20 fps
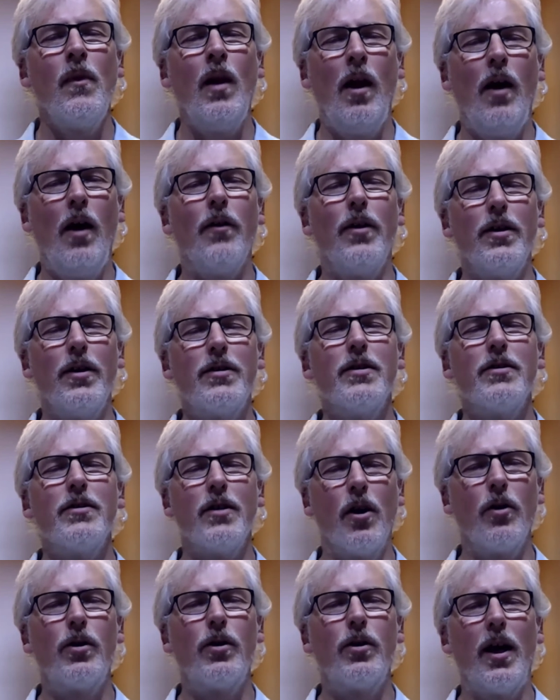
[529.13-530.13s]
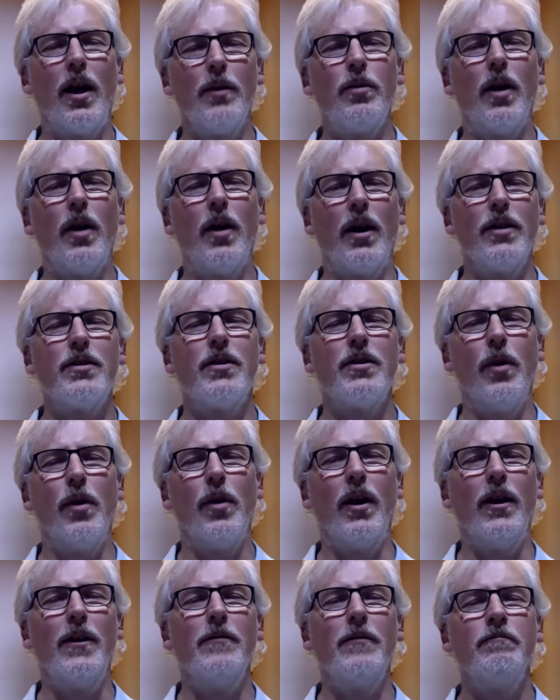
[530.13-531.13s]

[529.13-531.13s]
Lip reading: oh, this is an okay place to be.